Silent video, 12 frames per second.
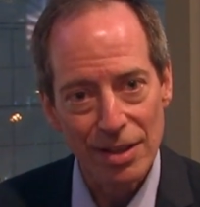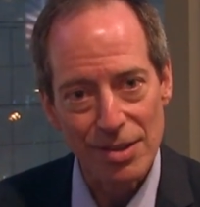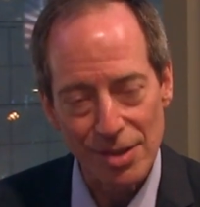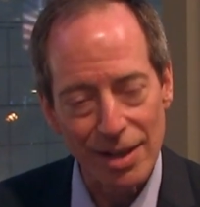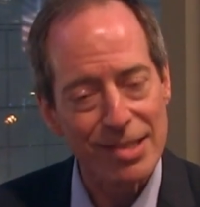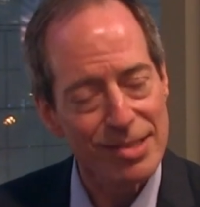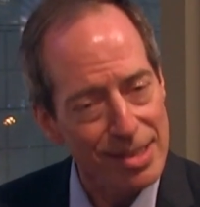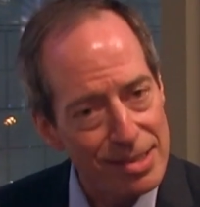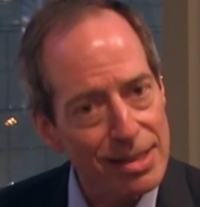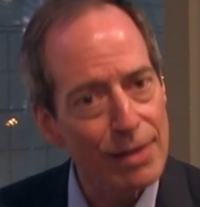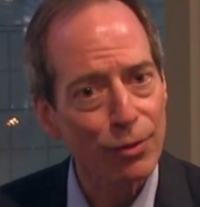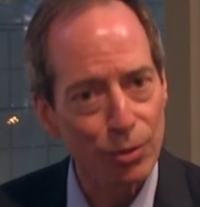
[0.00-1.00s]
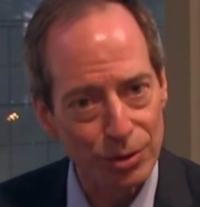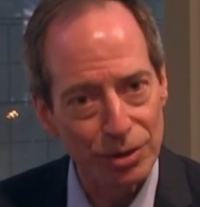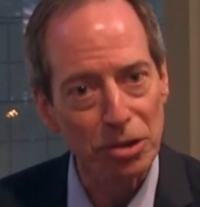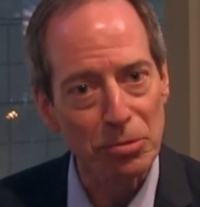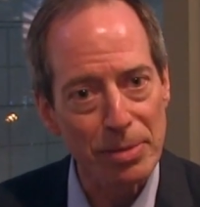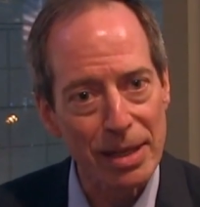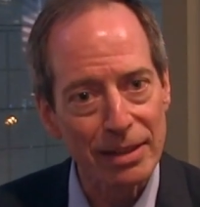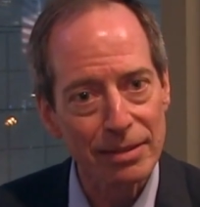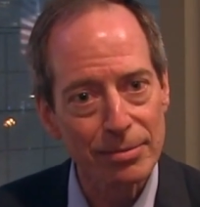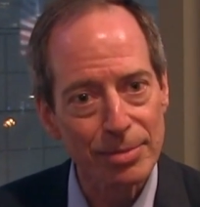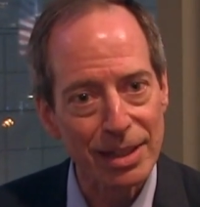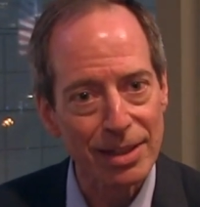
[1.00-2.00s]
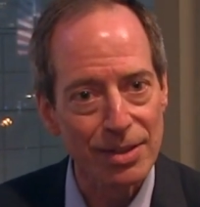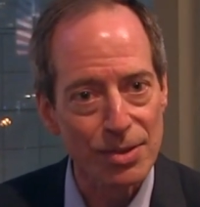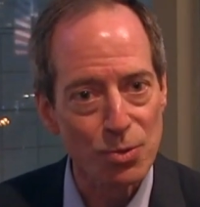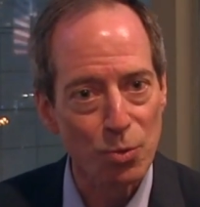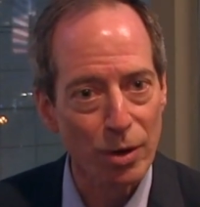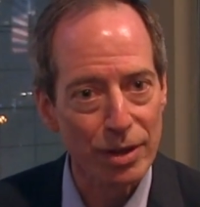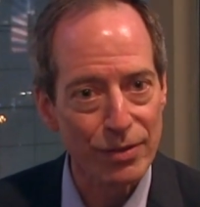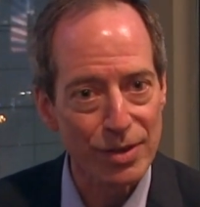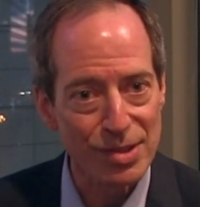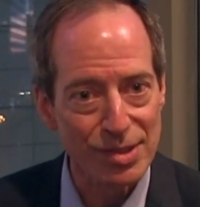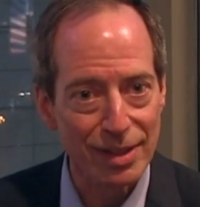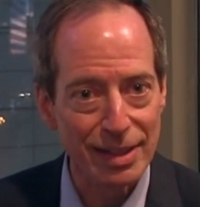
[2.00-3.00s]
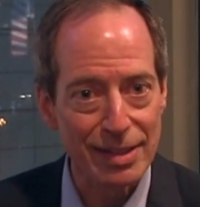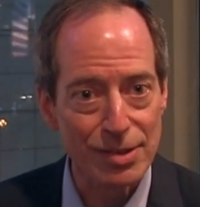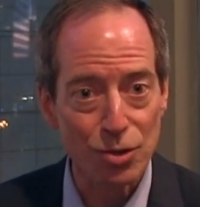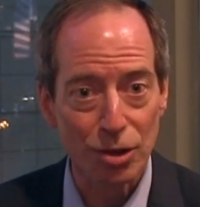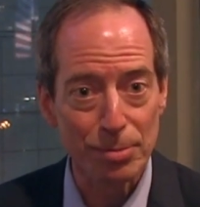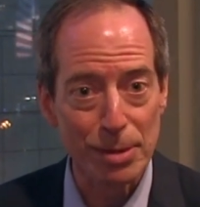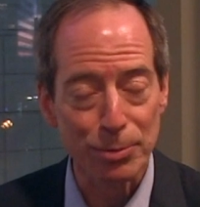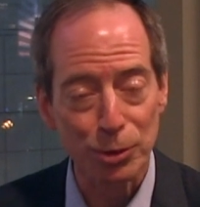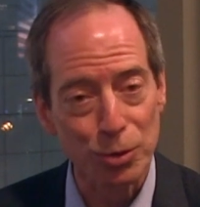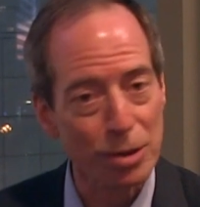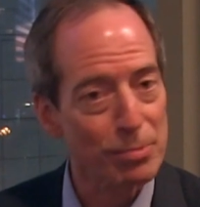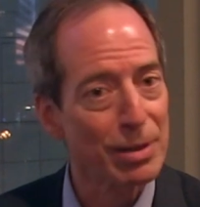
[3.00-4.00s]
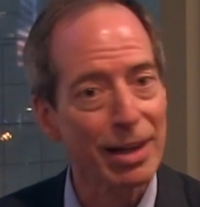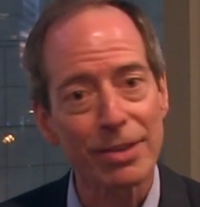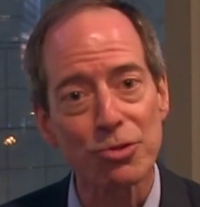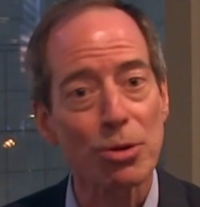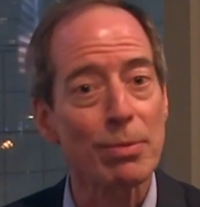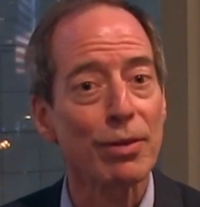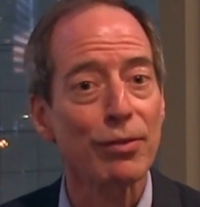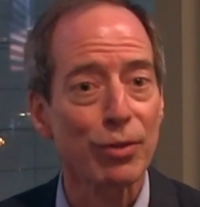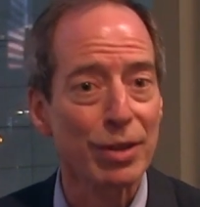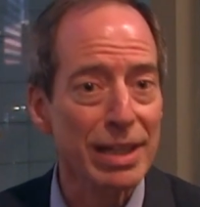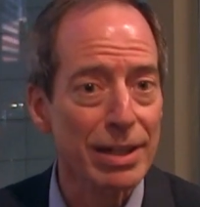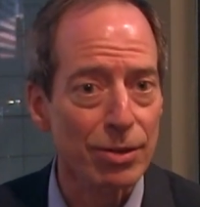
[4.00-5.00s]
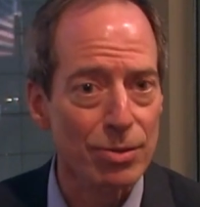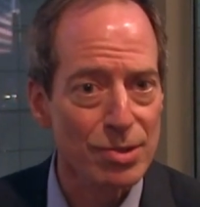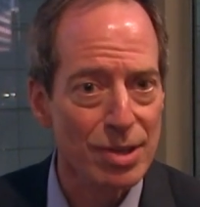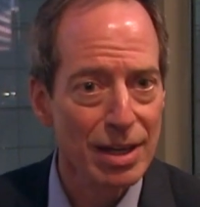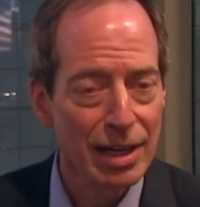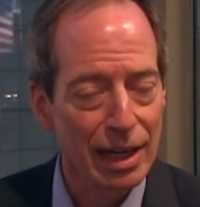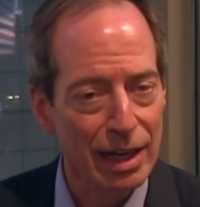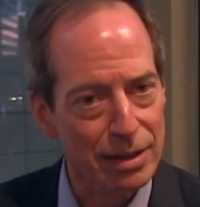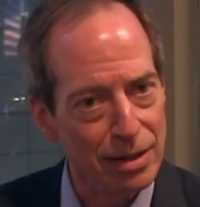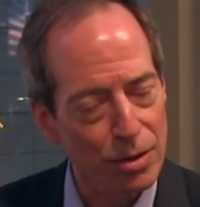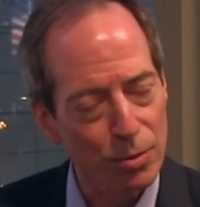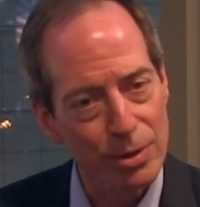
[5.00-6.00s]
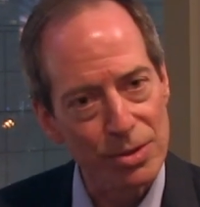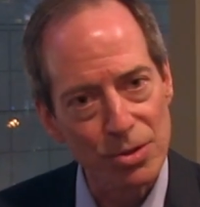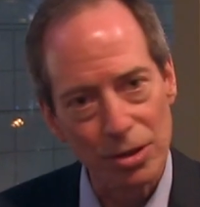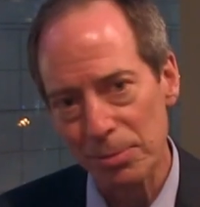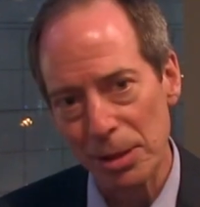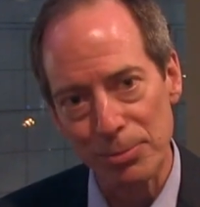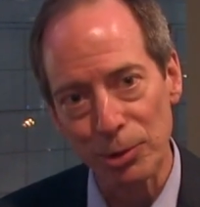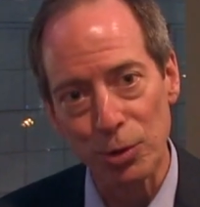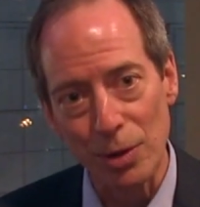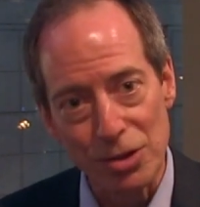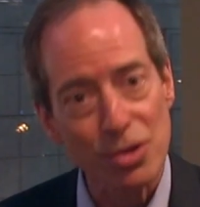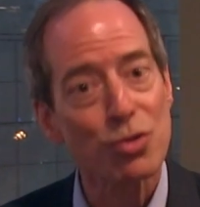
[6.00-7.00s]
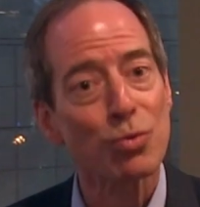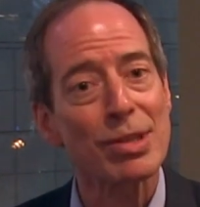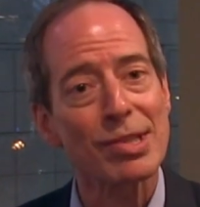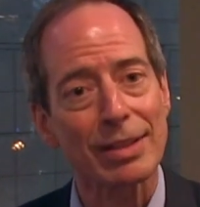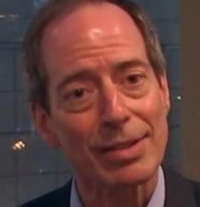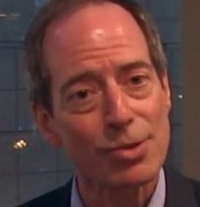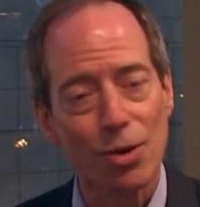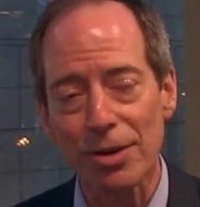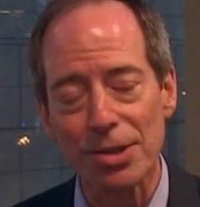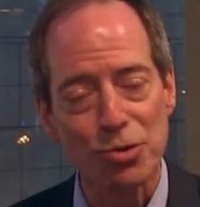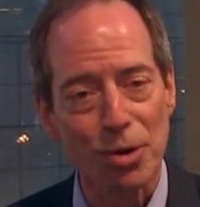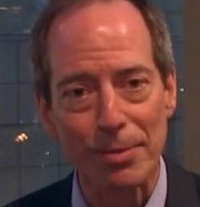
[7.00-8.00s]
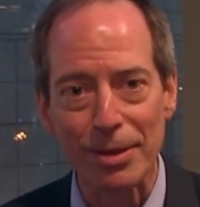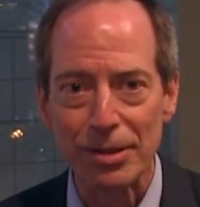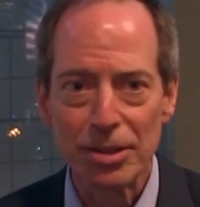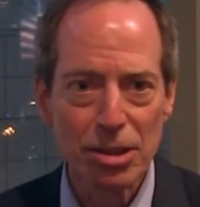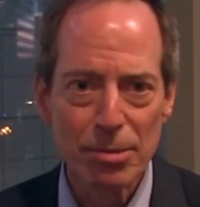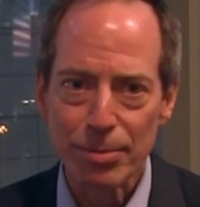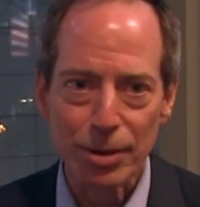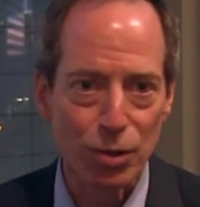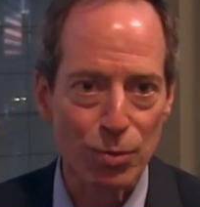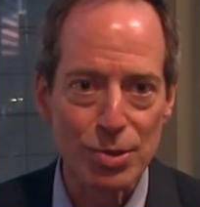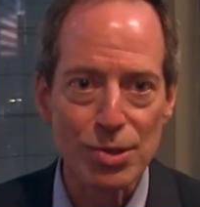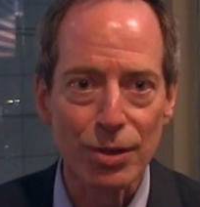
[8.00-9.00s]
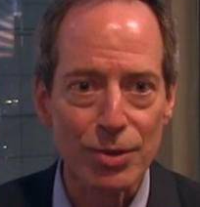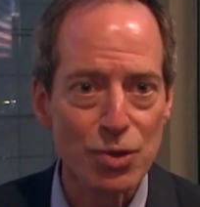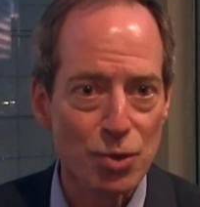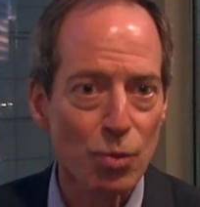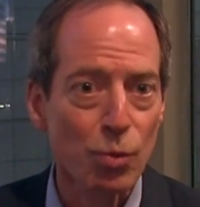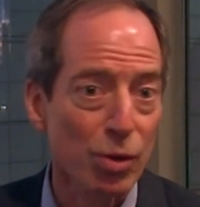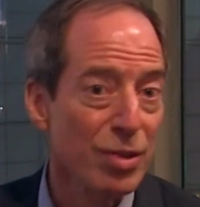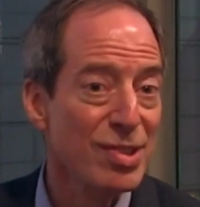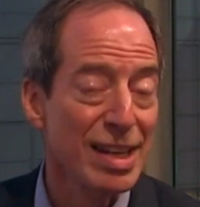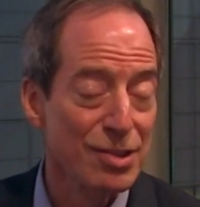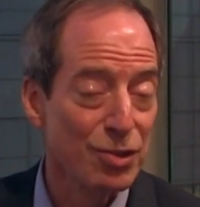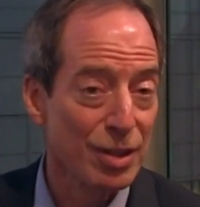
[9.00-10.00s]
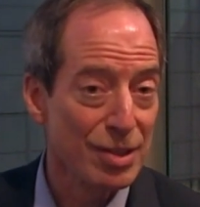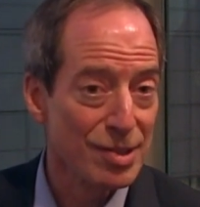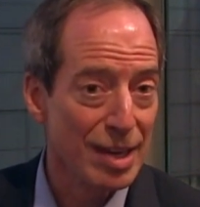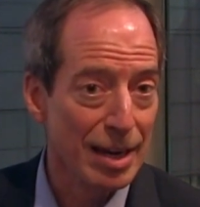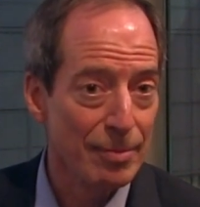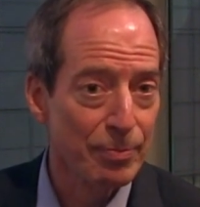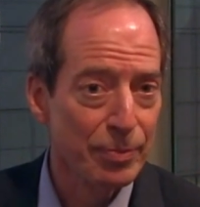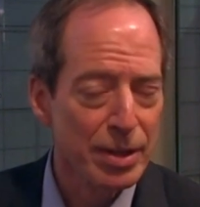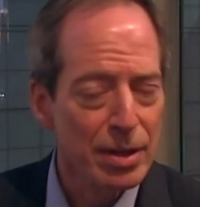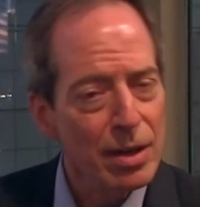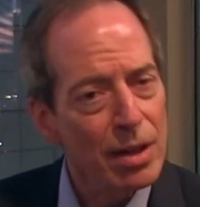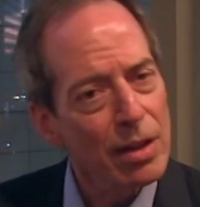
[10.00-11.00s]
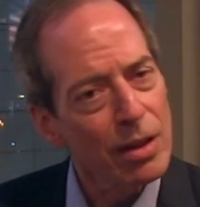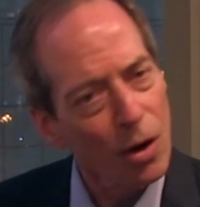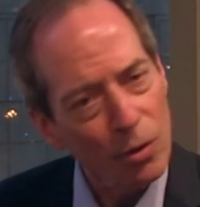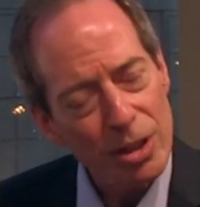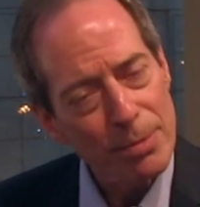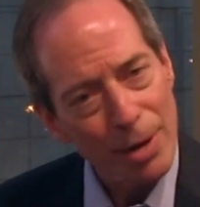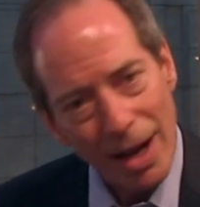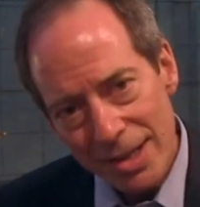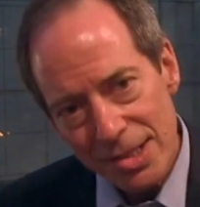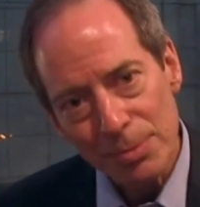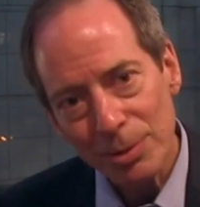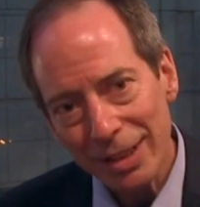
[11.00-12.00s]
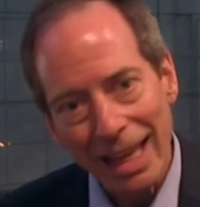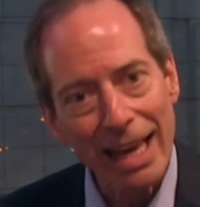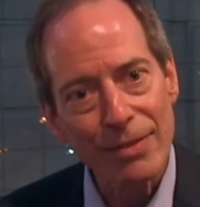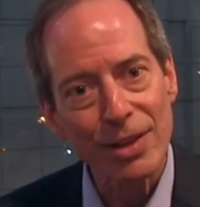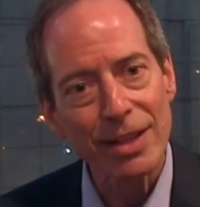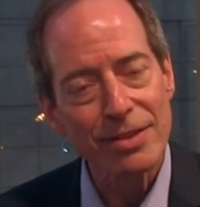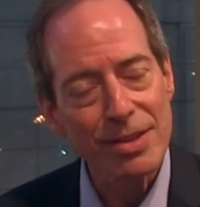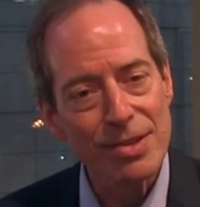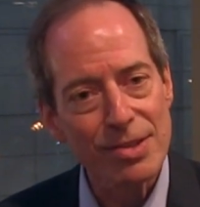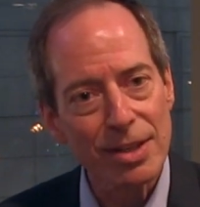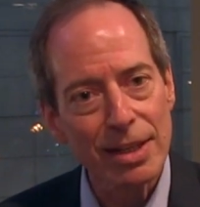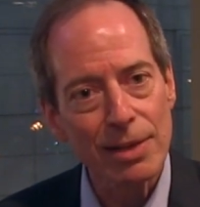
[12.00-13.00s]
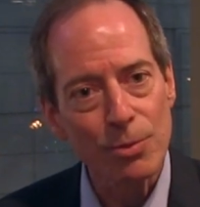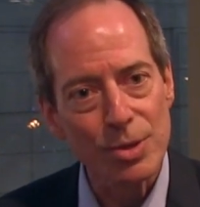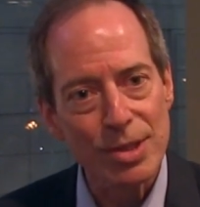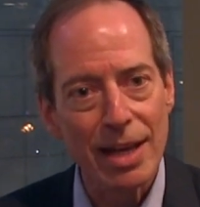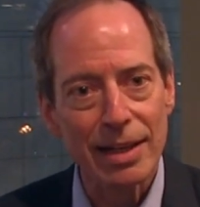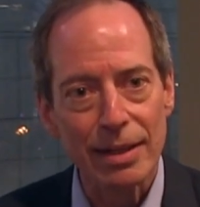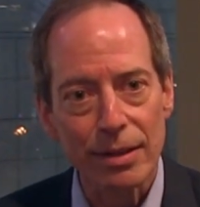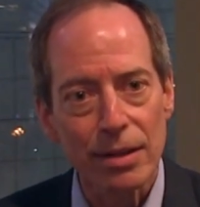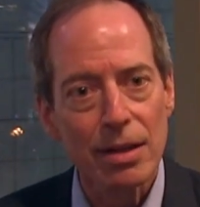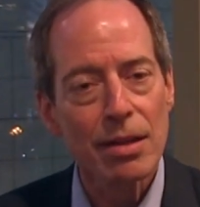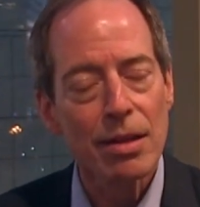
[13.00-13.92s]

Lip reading: Studies did differ a little bit because one of the studies took people who had been on treatment for years, and the other one took people who had just recently started treatment, but the results were essentially the same. Only possible caveat to the study was that in